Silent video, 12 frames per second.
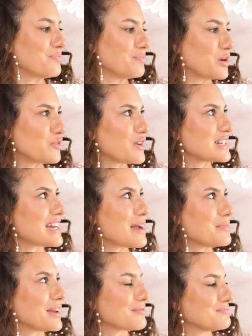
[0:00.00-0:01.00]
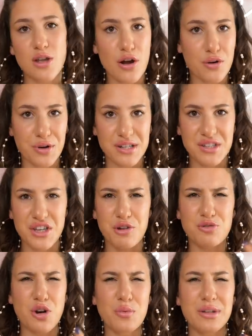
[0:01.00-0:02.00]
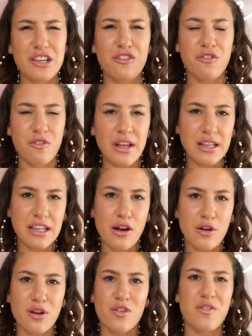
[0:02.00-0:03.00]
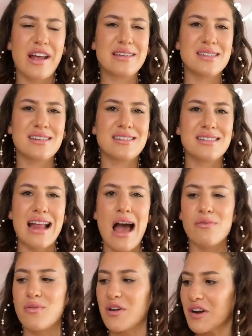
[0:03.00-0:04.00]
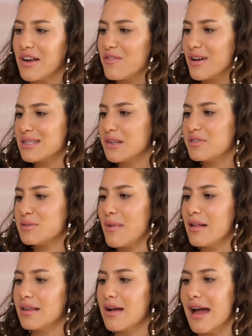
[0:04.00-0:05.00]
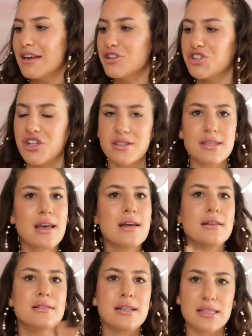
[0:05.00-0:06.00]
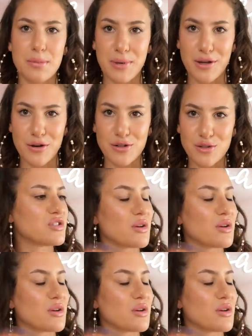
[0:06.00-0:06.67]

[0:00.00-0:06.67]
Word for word: Perfect timing. not greasy. You don't really feel it on your face. It doesn't have a very offensive smell. It kind of just disappears.